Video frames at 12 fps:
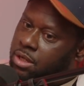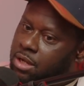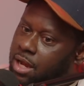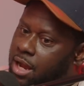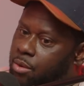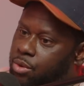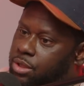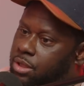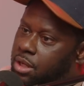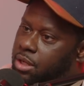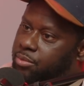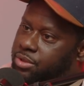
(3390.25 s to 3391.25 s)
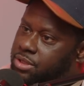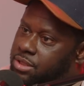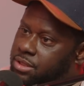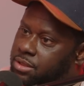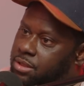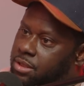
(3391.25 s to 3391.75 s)
I wasn't 100
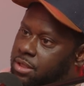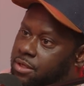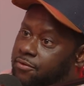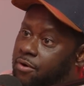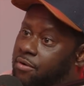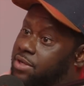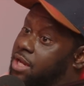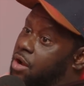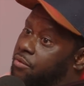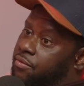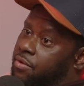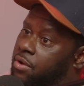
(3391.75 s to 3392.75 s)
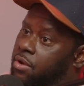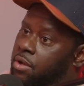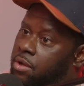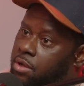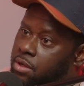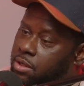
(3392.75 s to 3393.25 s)
percent as far as health.
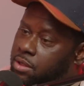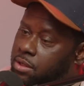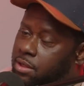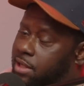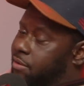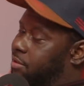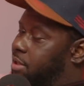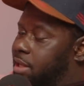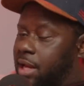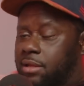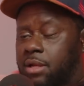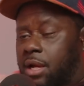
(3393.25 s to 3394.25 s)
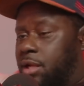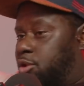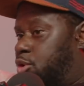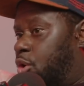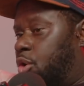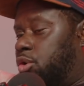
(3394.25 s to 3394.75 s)
Lyrically, I think I
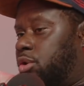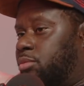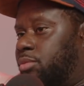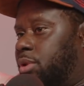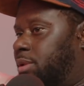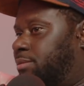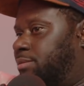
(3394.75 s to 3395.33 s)
dogged him, but